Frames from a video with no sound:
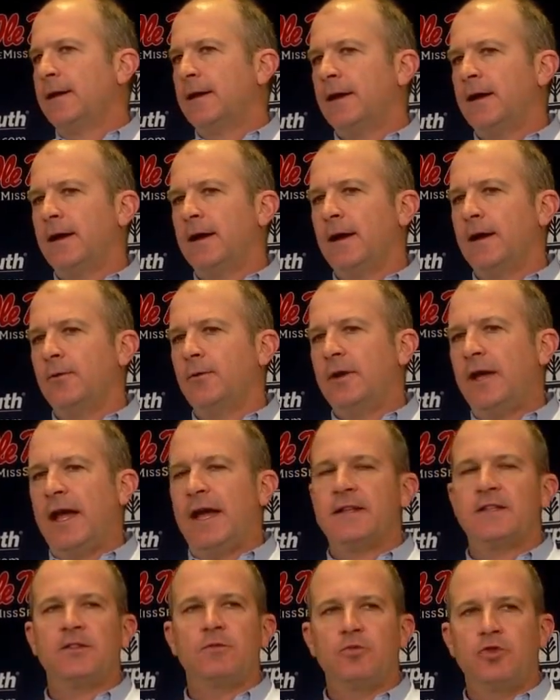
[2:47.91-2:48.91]
Uh, we
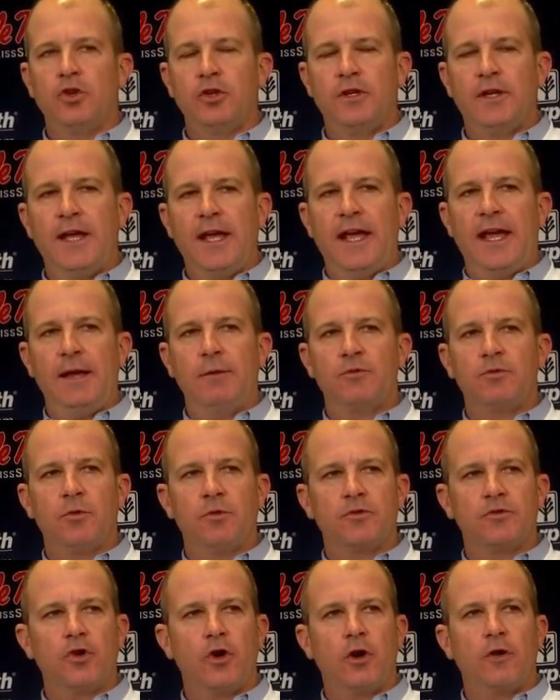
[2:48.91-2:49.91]
had some good games, but
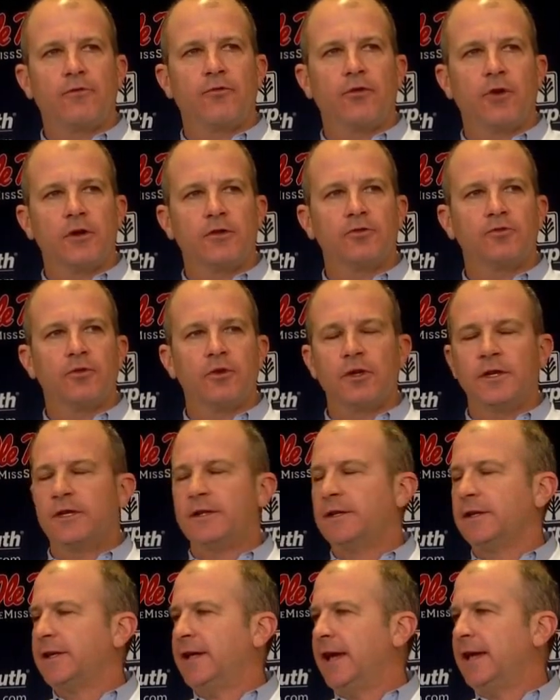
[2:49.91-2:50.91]
it was hard for us really
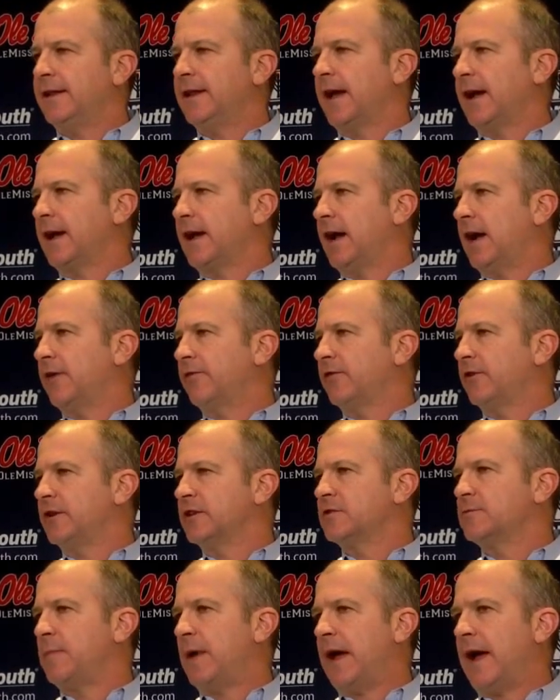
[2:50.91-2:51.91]
to gain that
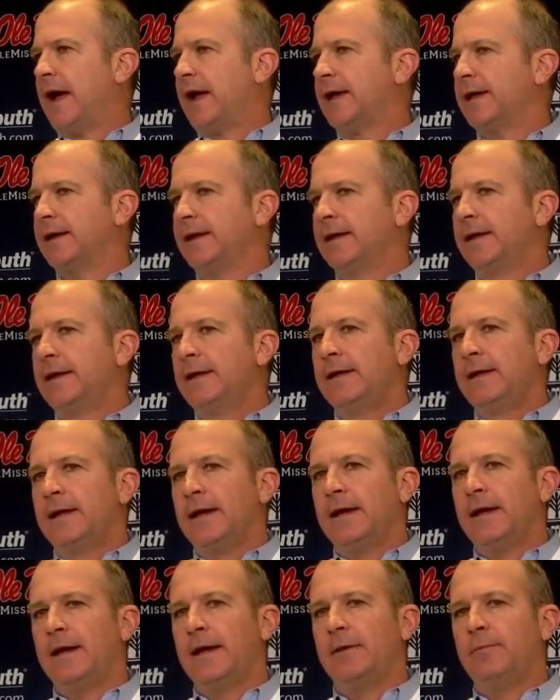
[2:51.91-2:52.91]
confidence back and
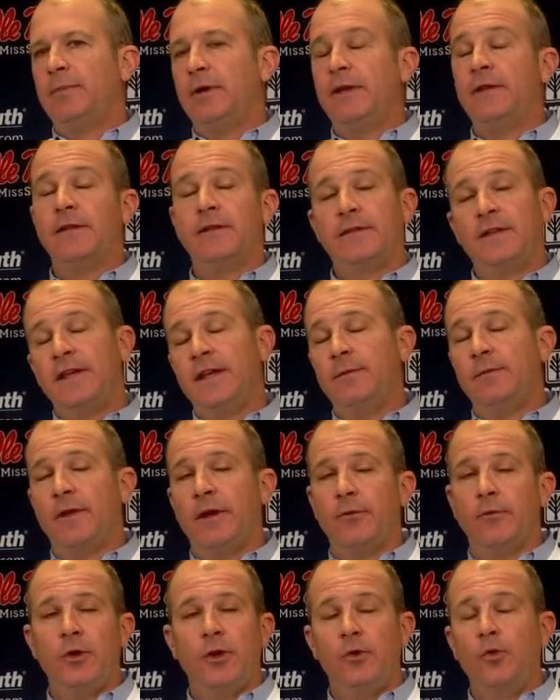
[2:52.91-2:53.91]
uh, be the team
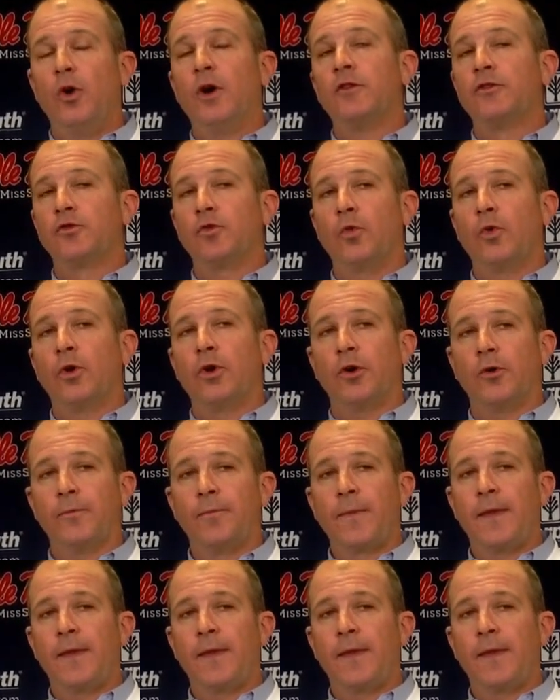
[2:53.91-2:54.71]
that we once were.